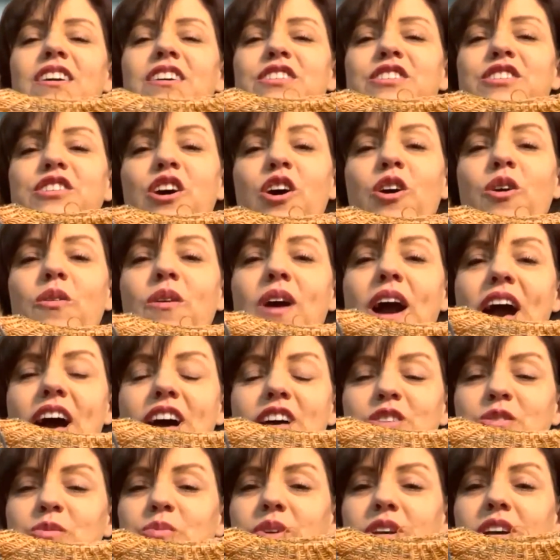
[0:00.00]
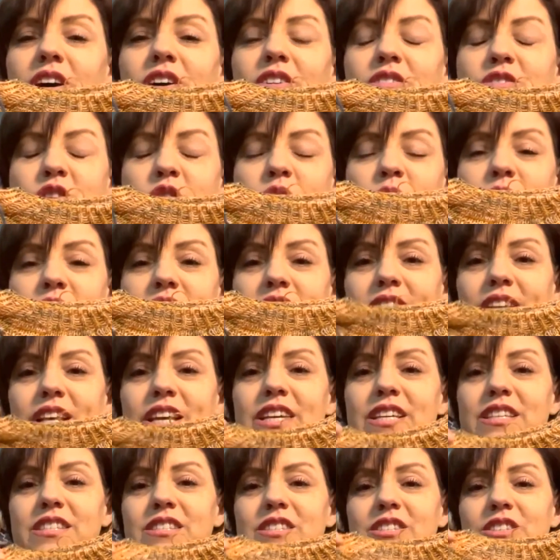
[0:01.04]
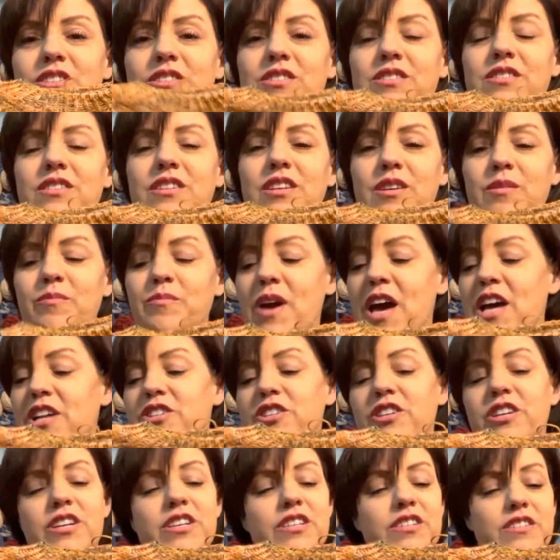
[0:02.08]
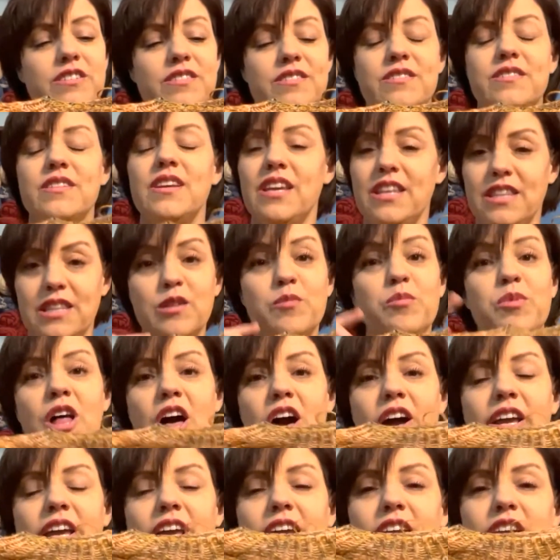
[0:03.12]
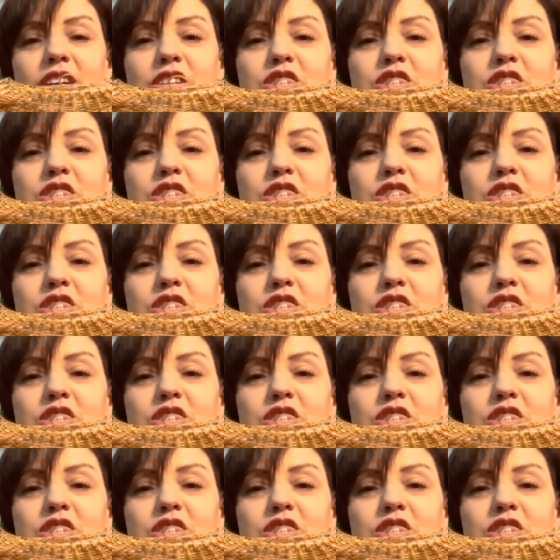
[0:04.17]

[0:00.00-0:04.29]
So as we all know with lace, the magic is in the blocking.